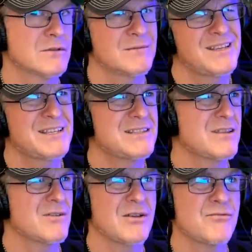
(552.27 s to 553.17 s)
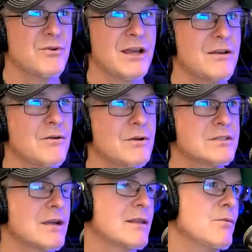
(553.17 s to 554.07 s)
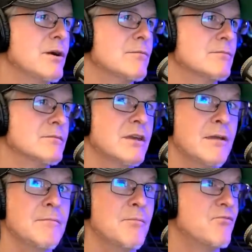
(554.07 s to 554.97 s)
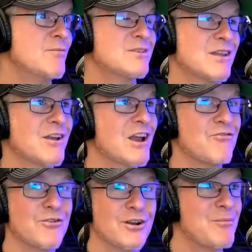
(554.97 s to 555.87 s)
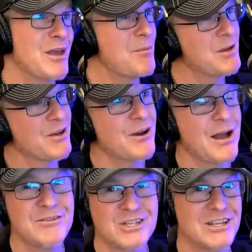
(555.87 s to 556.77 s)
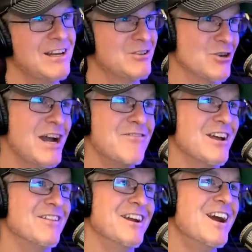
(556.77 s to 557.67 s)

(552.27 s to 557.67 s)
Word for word: He said Southern California. I don't know exactly where. It's okay. I'm from Southern California. I'll be happy to go down. Shit, I'll drive down there.